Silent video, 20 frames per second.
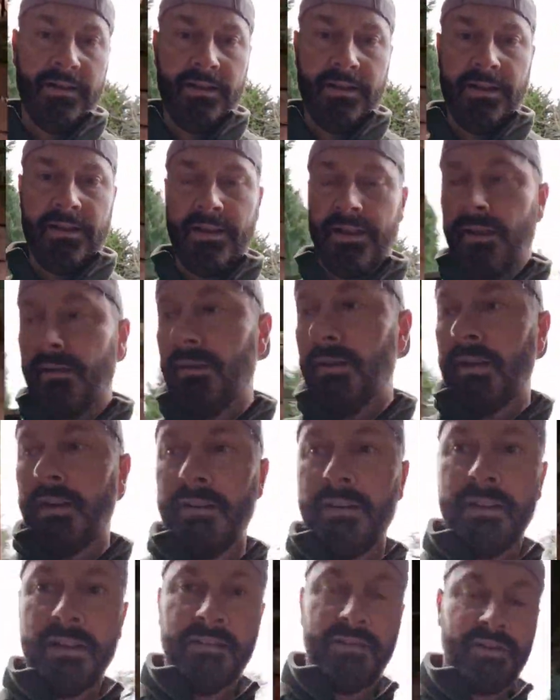So
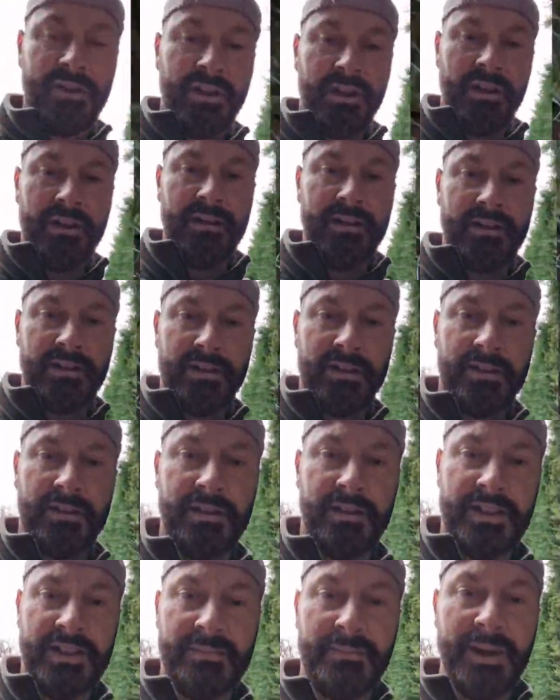I've turned
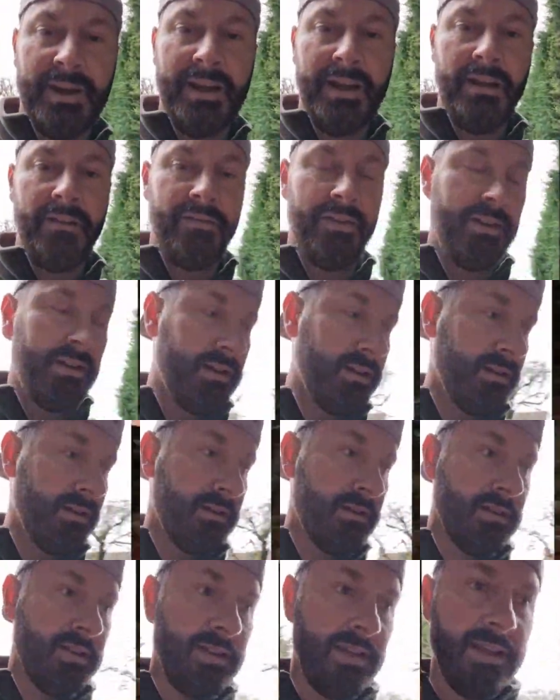this bay over
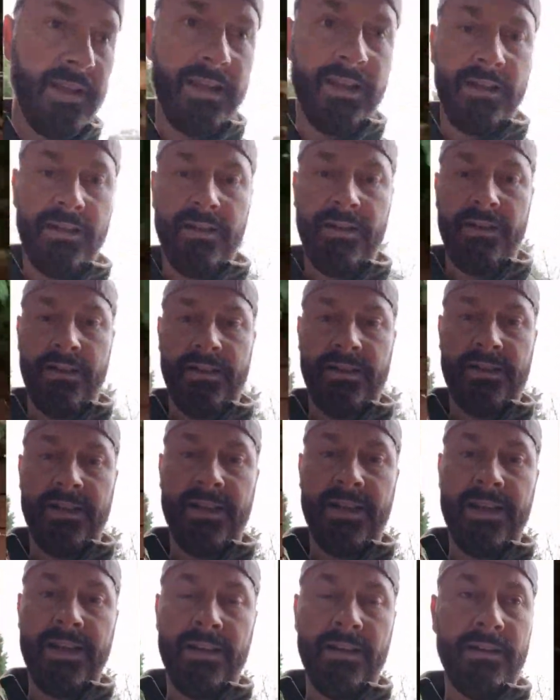today into
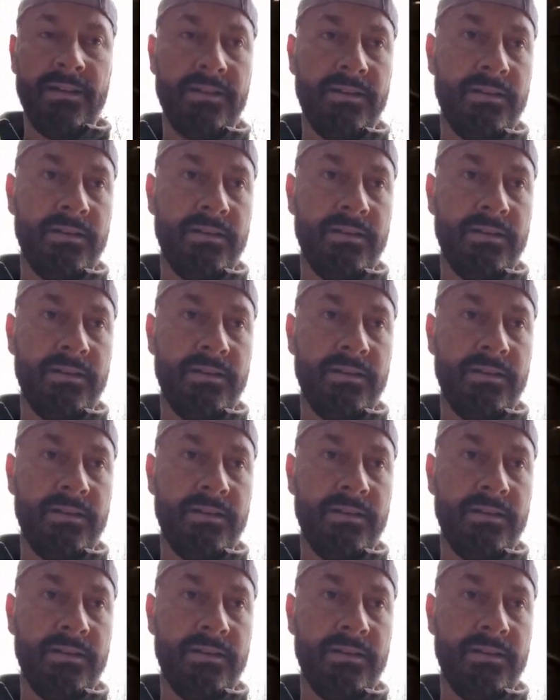here,